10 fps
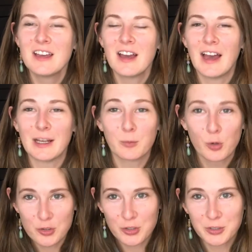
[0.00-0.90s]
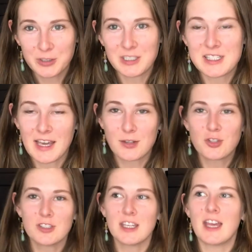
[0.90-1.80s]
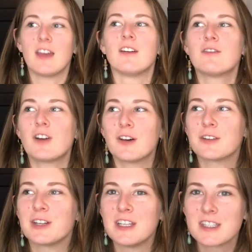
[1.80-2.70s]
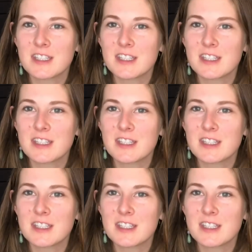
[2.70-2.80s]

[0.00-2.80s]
Out of Portugal, it's actually a father and